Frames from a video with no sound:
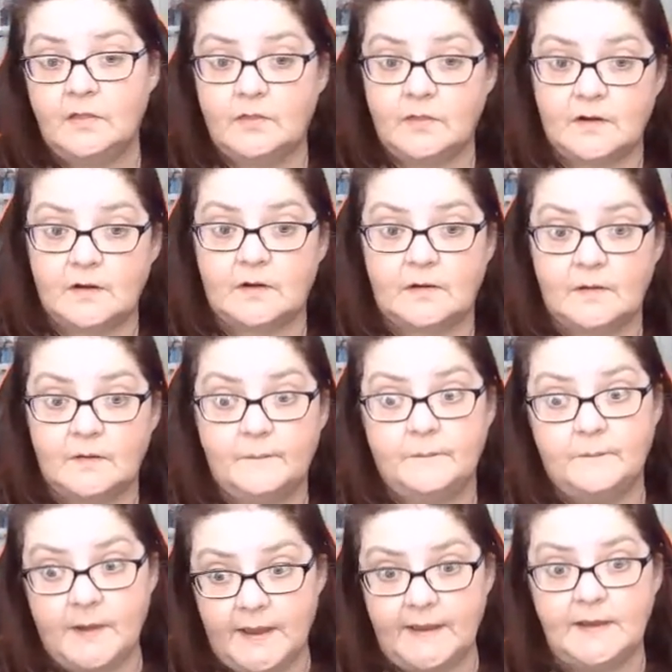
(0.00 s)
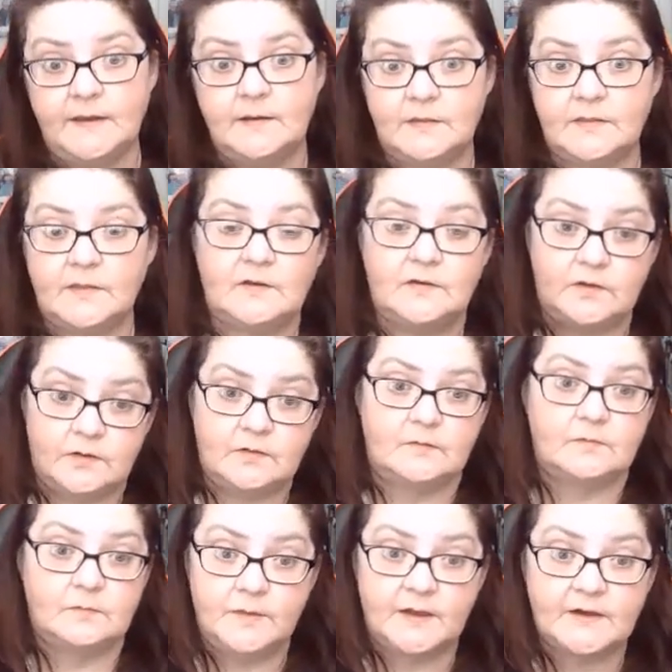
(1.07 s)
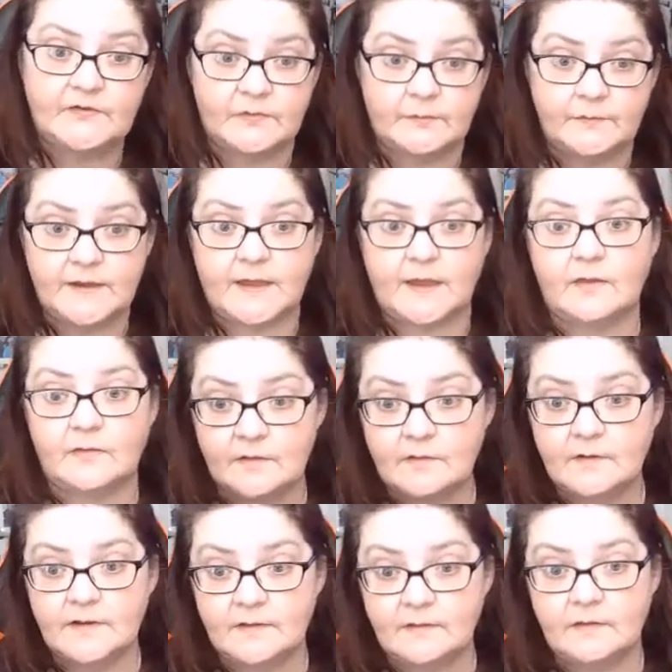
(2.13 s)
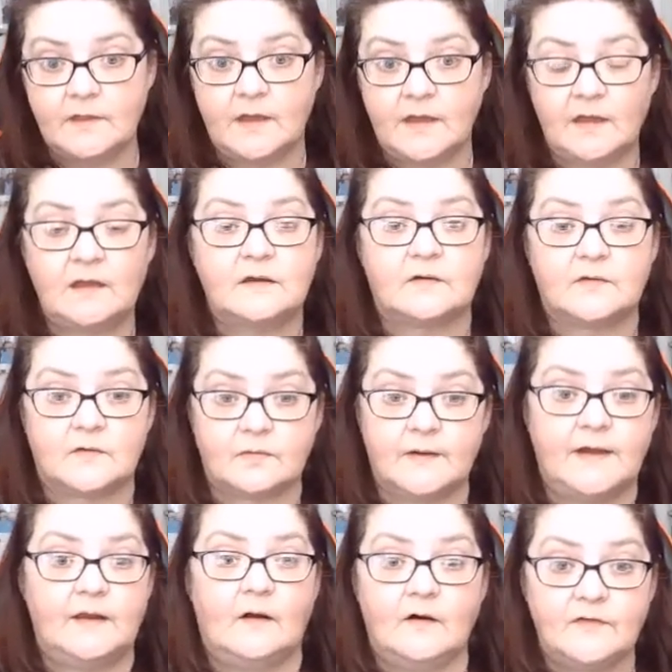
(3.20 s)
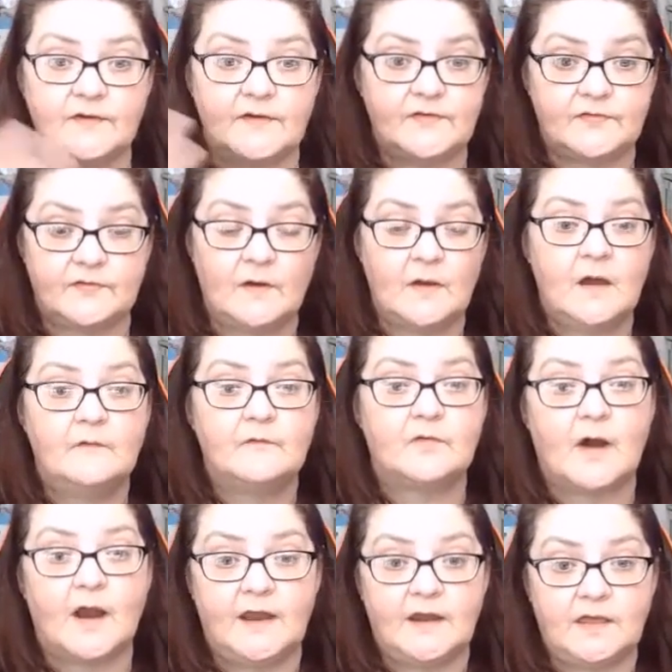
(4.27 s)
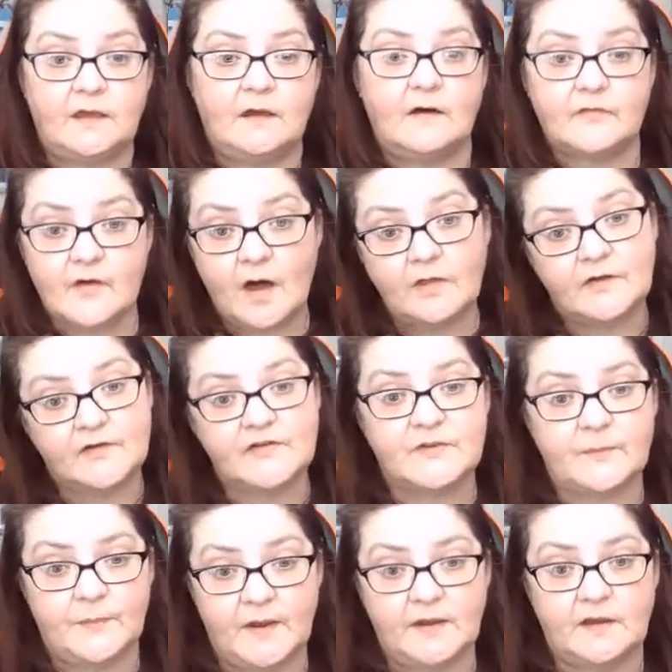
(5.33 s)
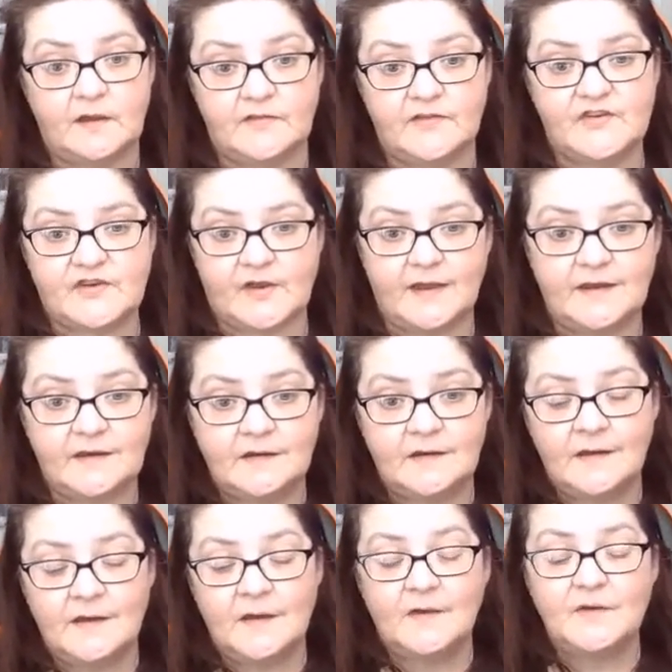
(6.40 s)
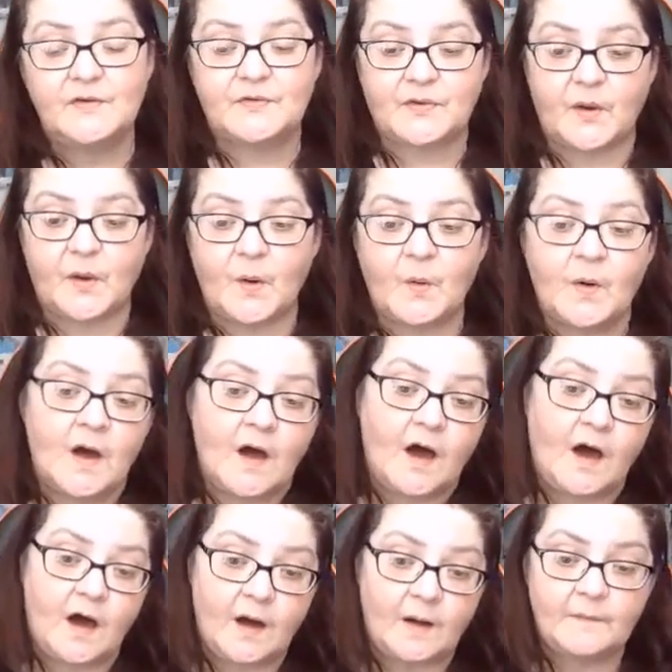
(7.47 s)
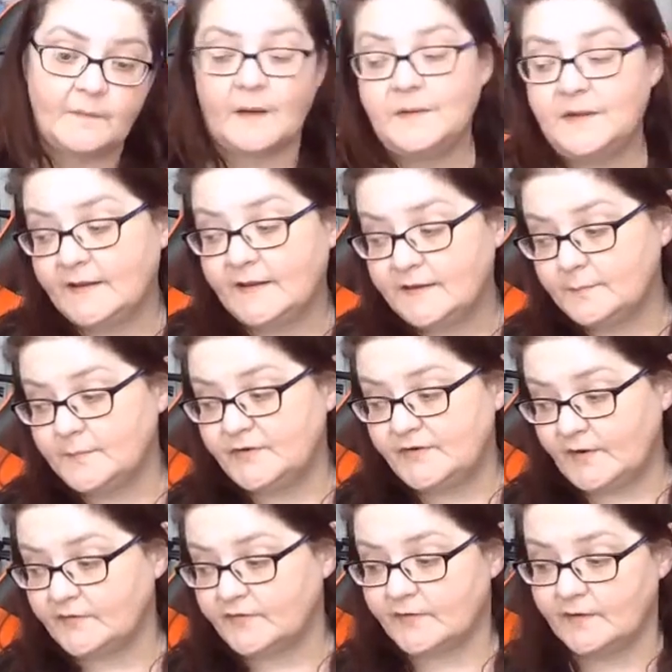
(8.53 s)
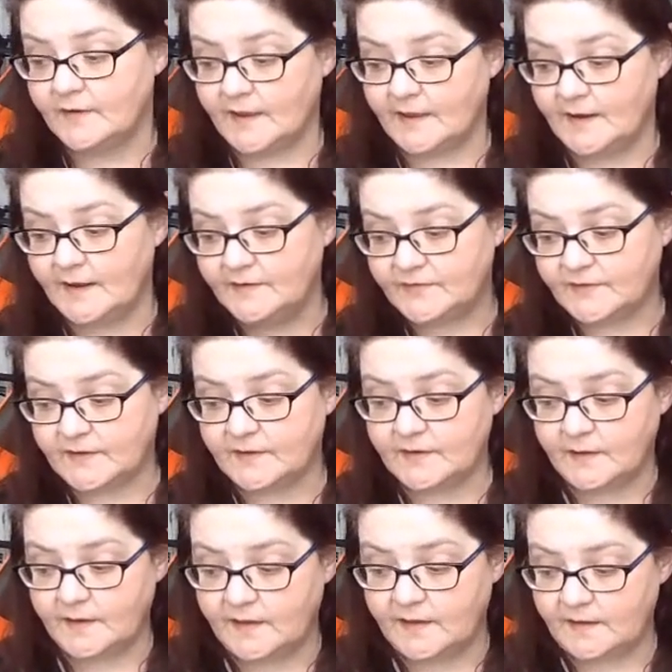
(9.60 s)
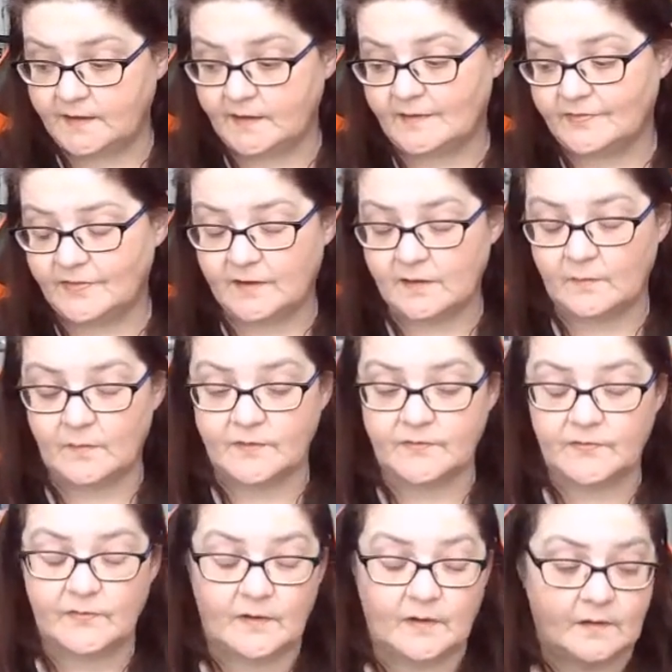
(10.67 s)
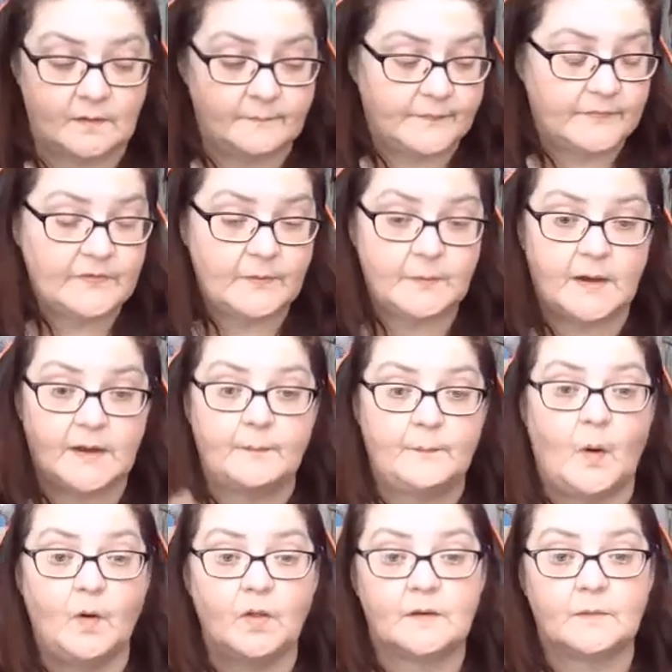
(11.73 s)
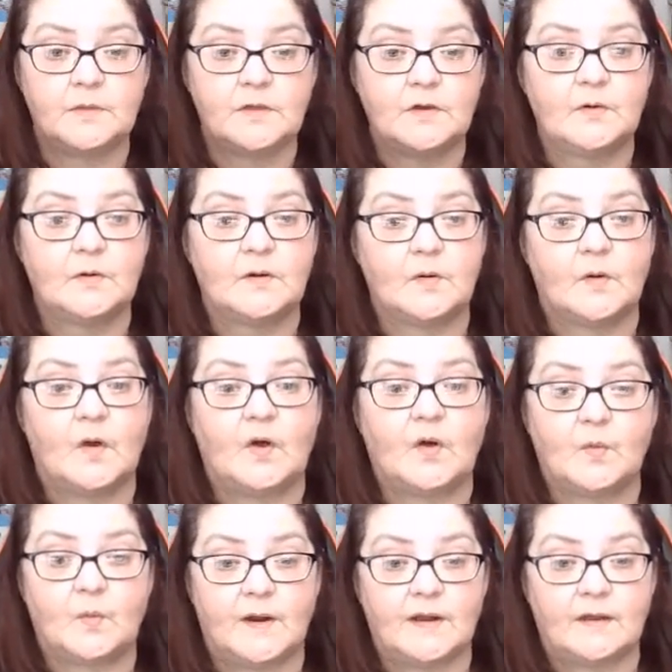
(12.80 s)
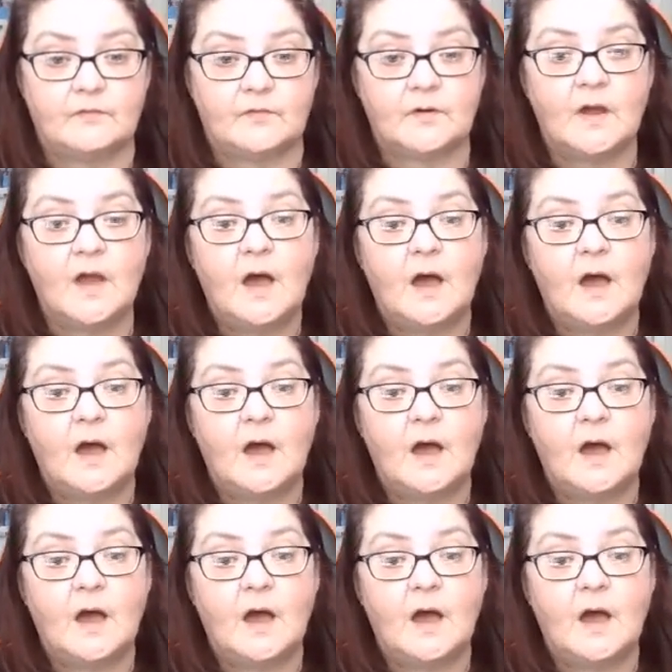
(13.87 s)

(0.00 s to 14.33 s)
They're main, and then you mix them together and they create all these variety of colors depending on the shade. So I did magenta, and I did a, I think it was some kind of polar blue or whatever.